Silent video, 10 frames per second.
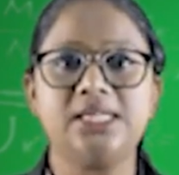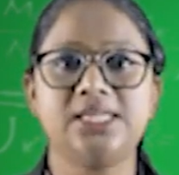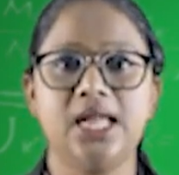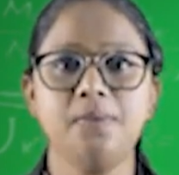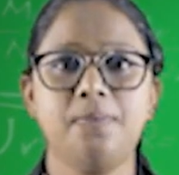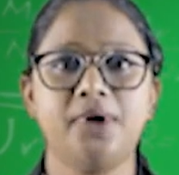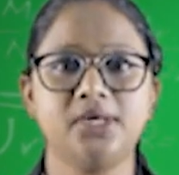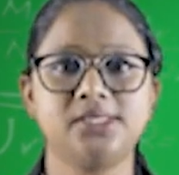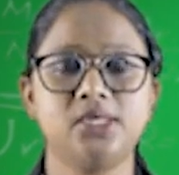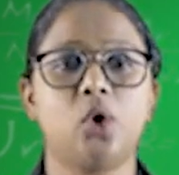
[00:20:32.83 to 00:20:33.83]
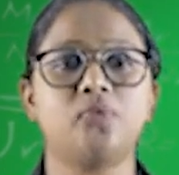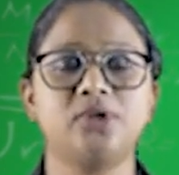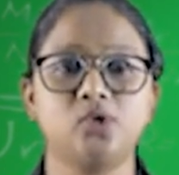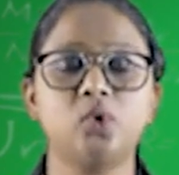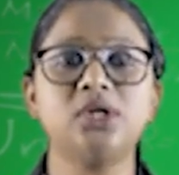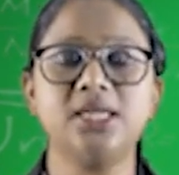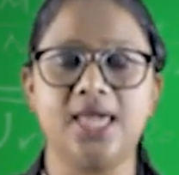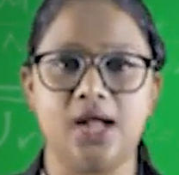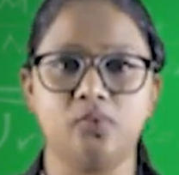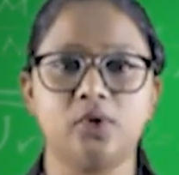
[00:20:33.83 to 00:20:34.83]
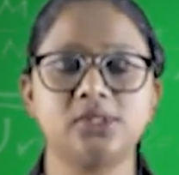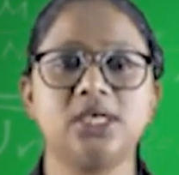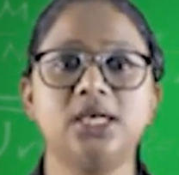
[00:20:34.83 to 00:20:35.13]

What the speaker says: 10% of the total canvas